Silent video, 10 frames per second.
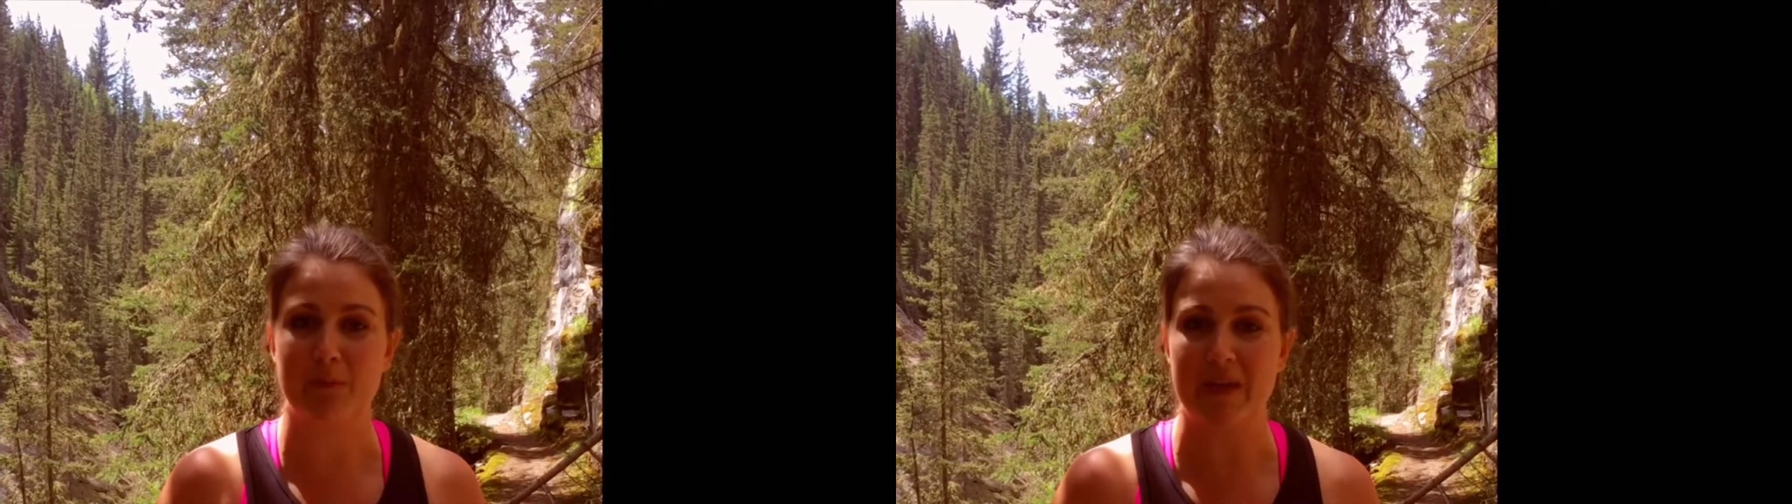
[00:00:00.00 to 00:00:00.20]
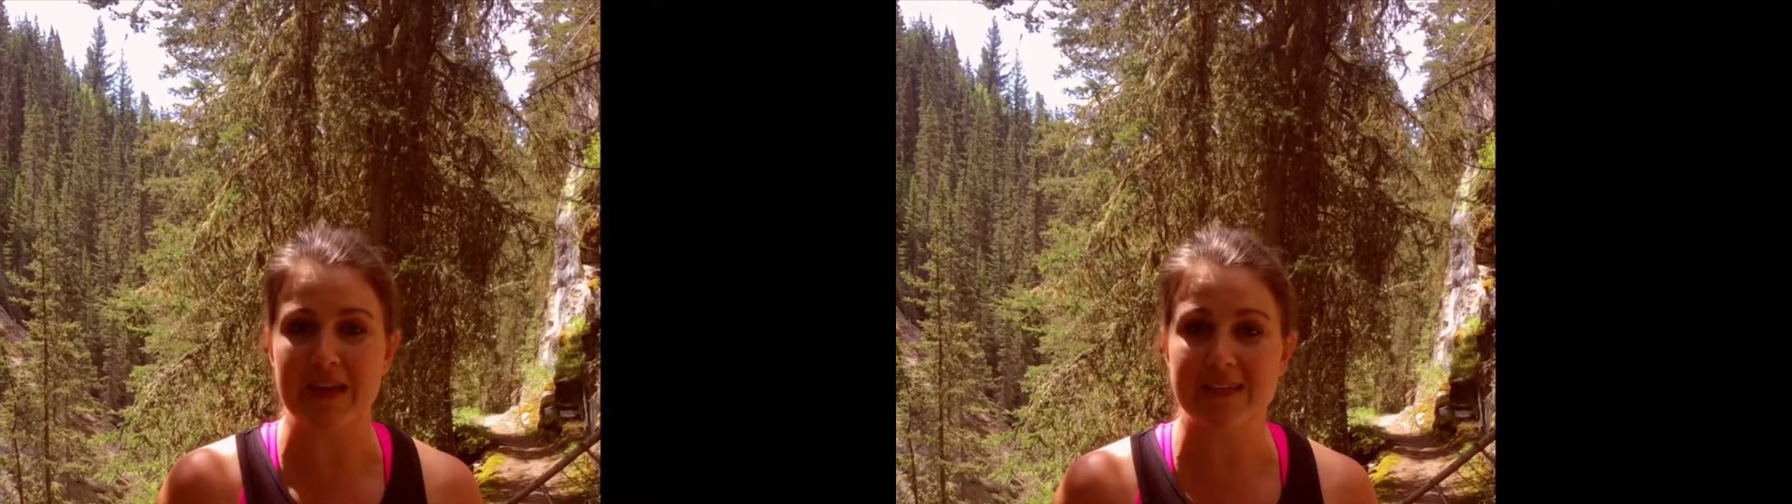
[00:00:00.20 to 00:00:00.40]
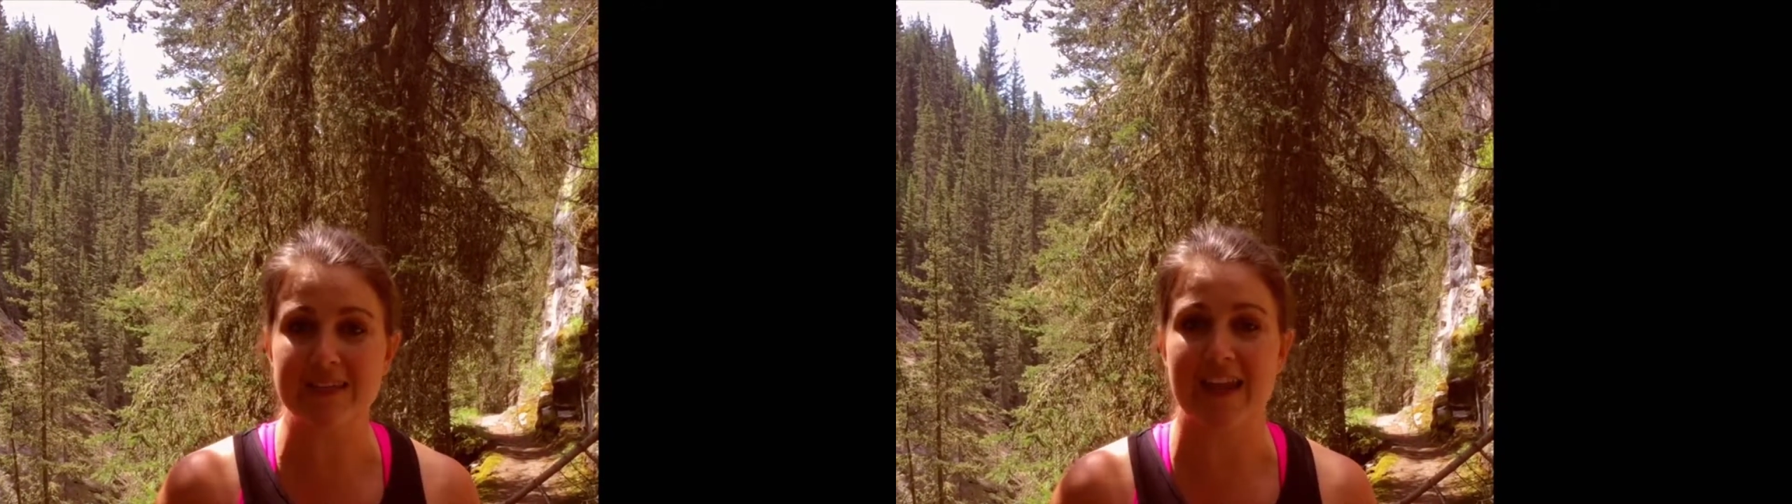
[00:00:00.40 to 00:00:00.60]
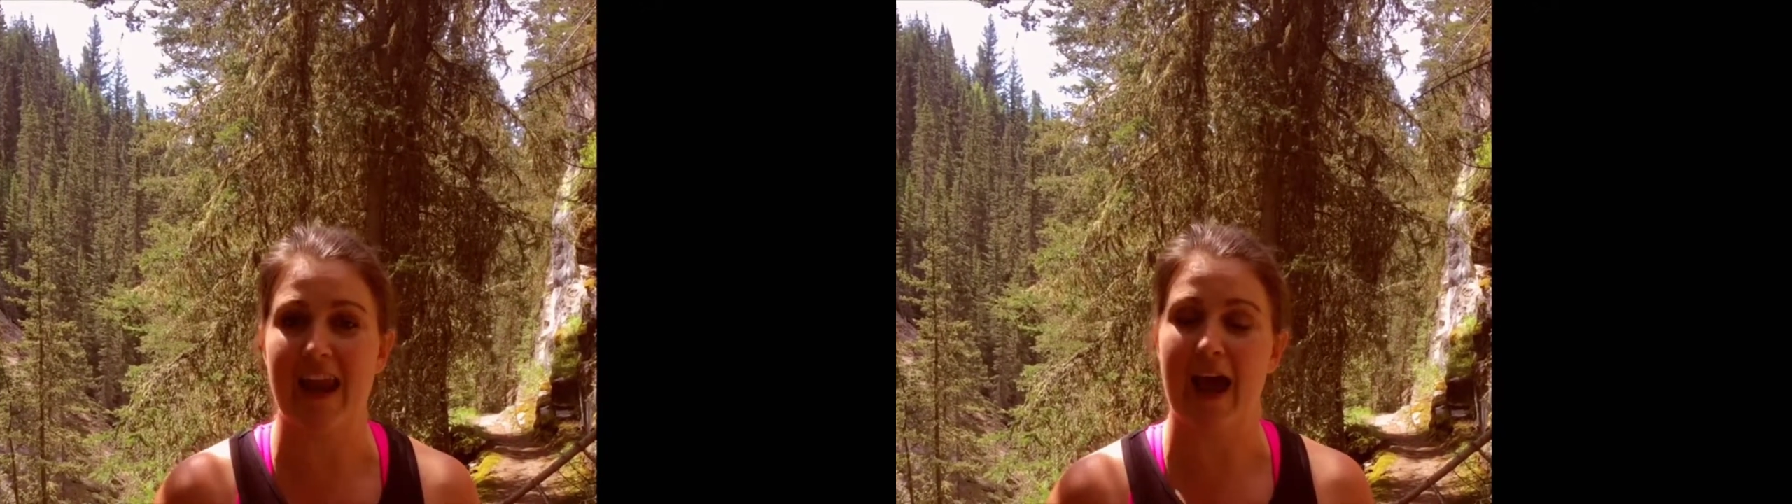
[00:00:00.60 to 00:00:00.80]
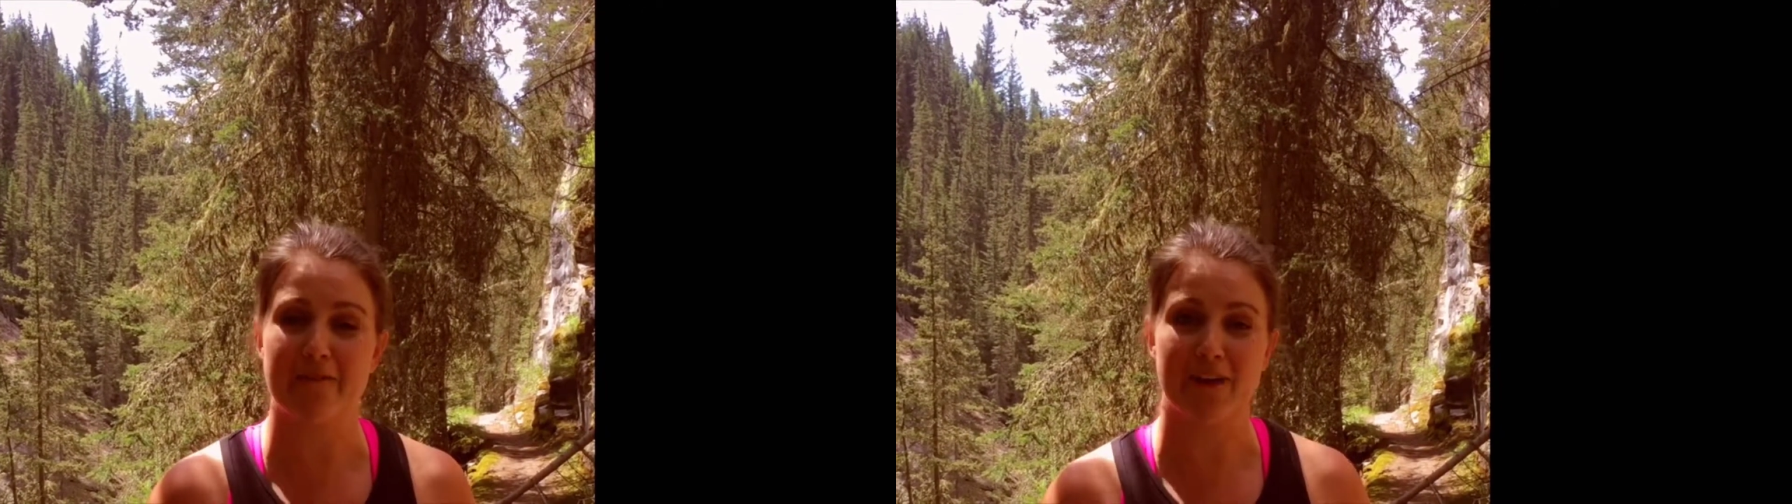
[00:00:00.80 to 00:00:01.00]
peace and
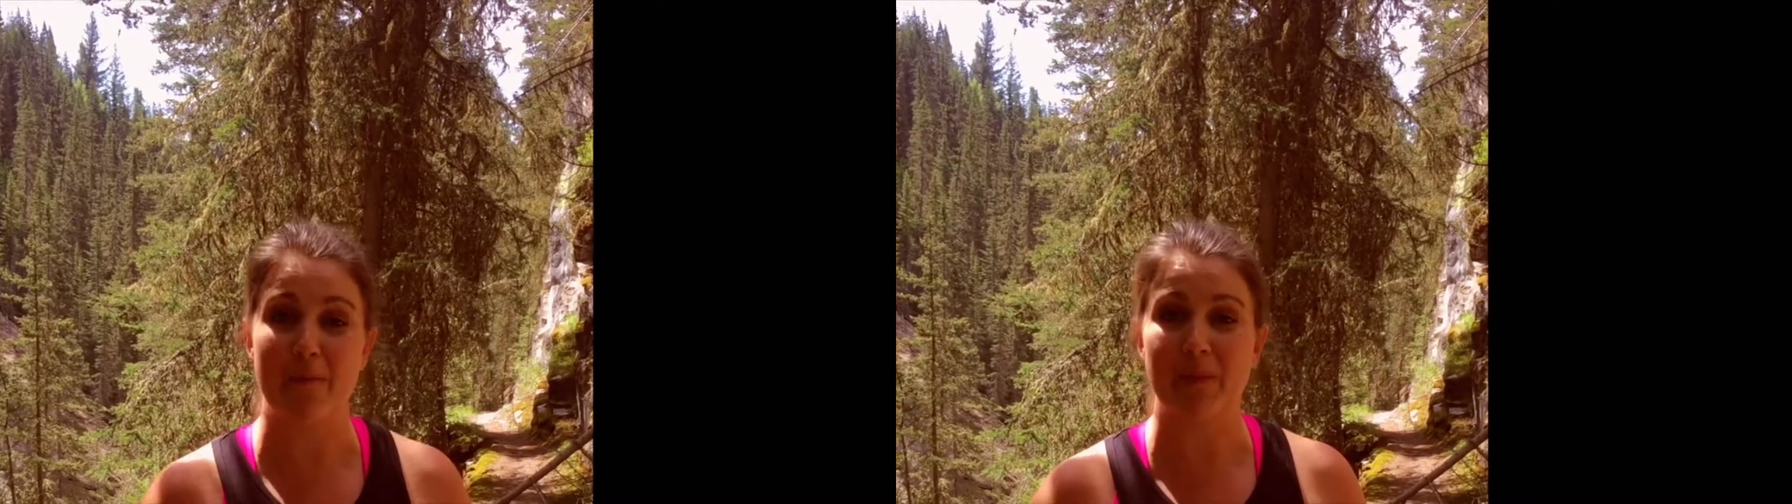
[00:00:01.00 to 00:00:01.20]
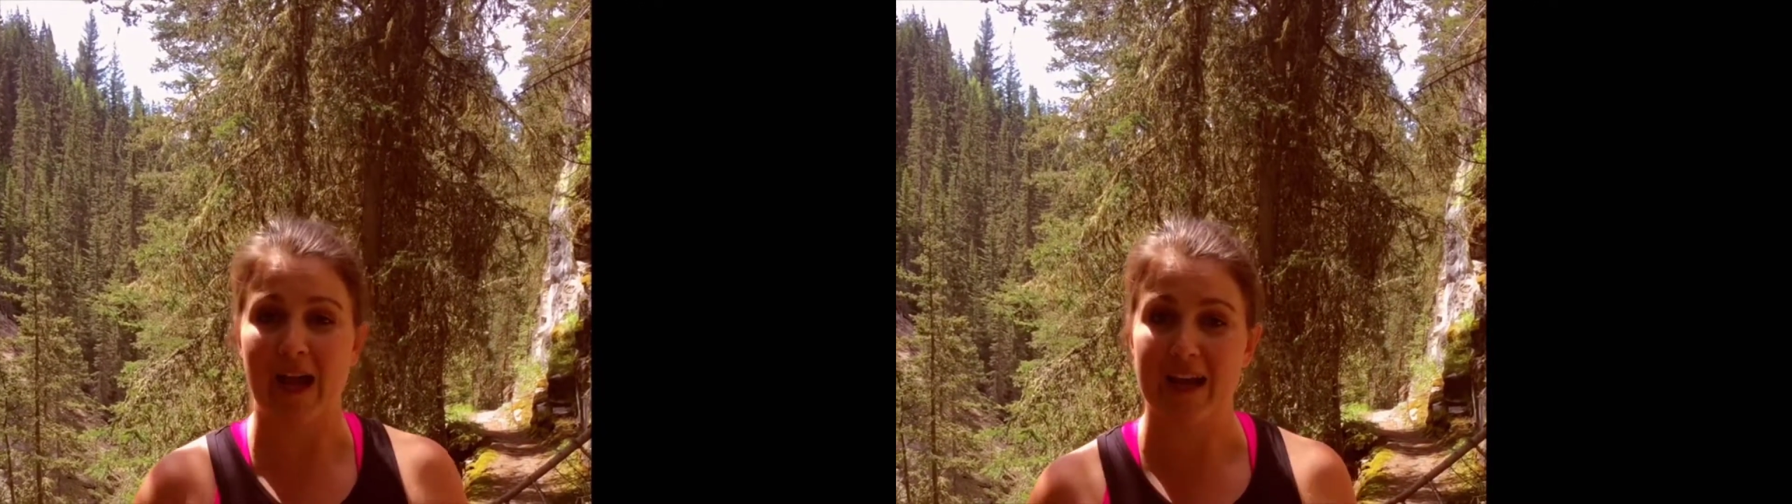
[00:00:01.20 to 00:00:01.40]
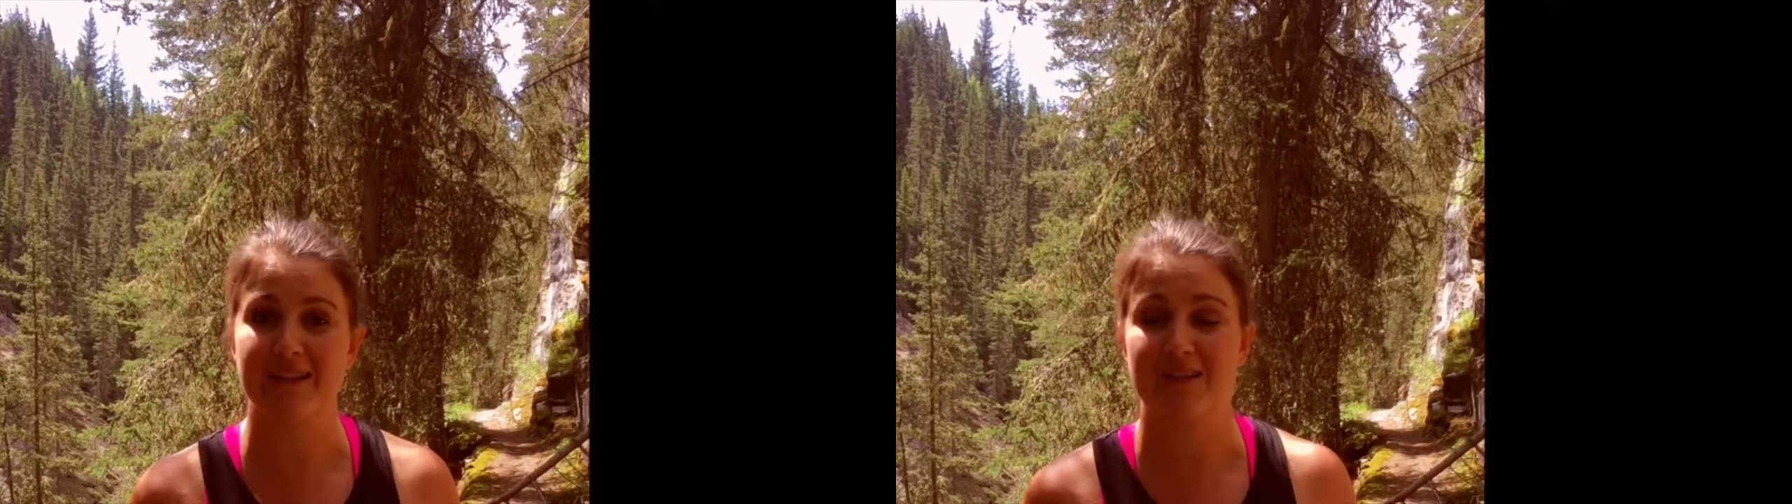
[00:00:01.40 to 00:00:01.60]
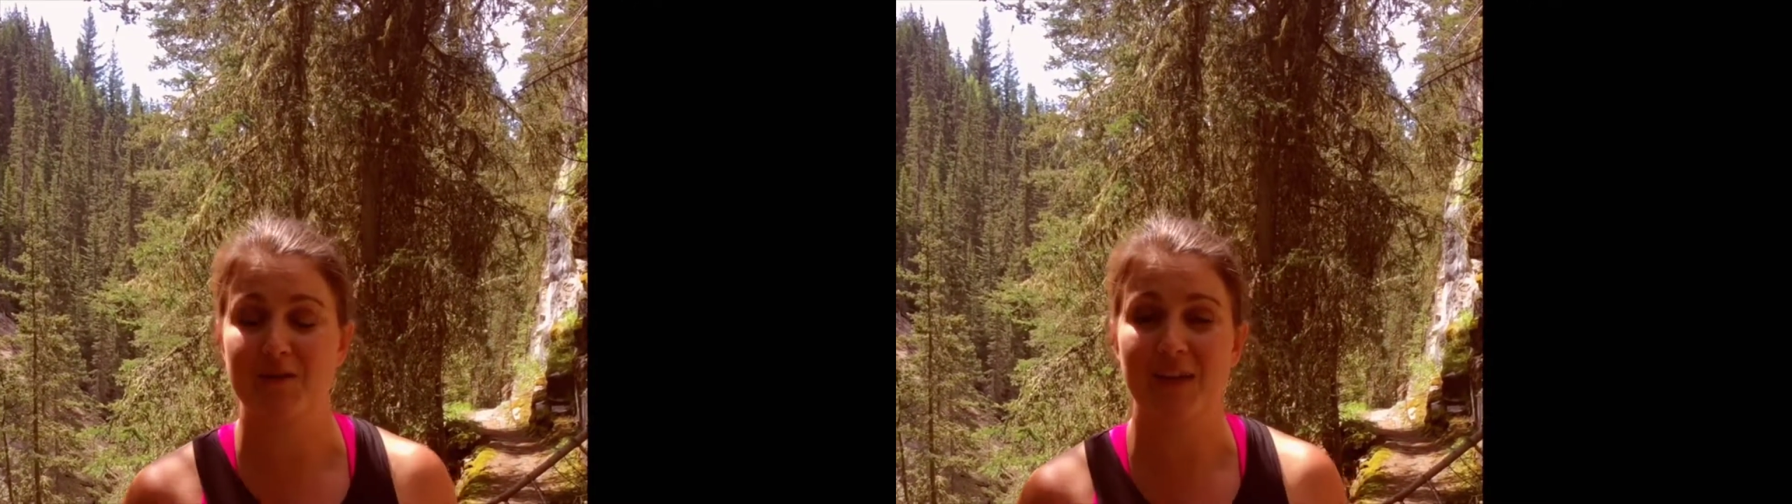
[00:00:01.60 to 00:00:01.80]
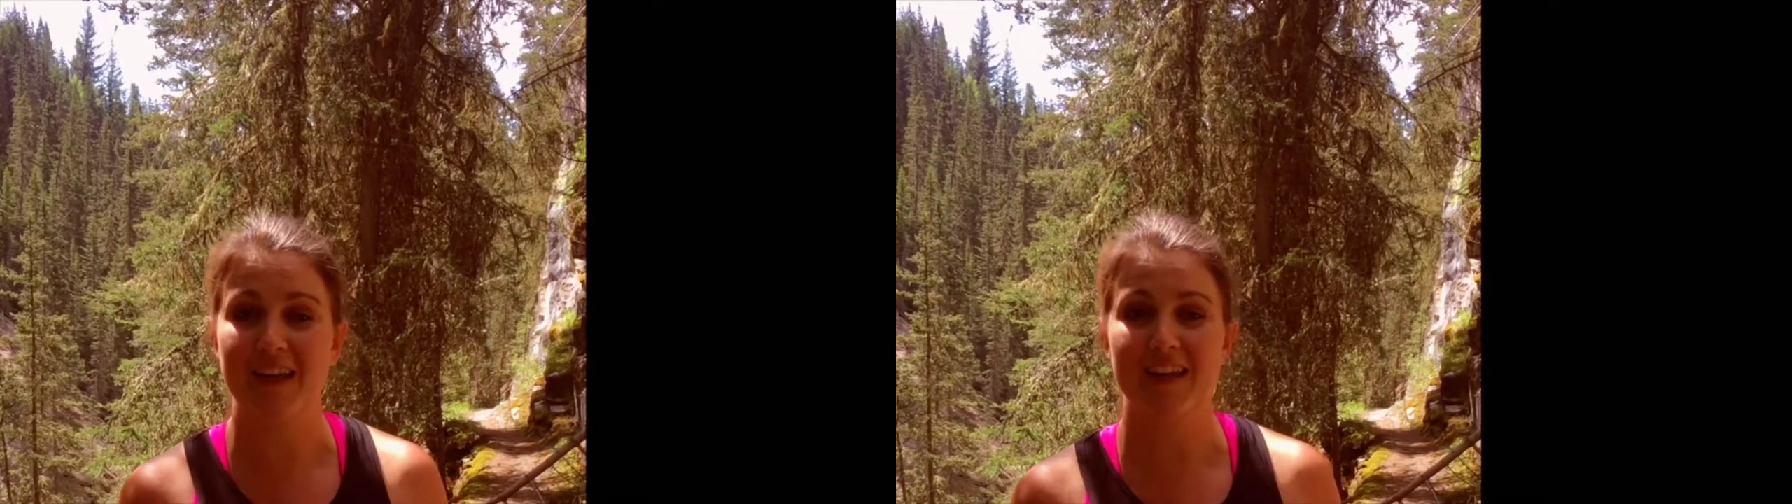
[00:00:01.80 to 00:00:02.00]
having a blast
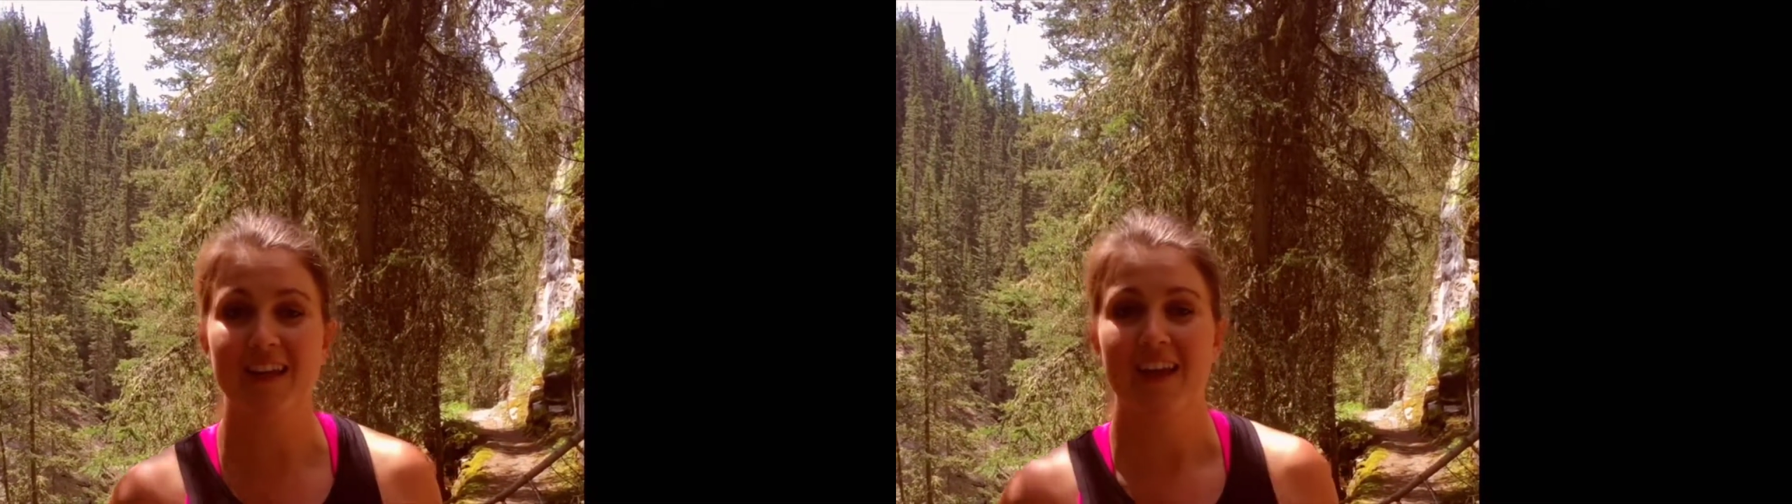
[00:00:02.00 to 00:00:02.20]
doing it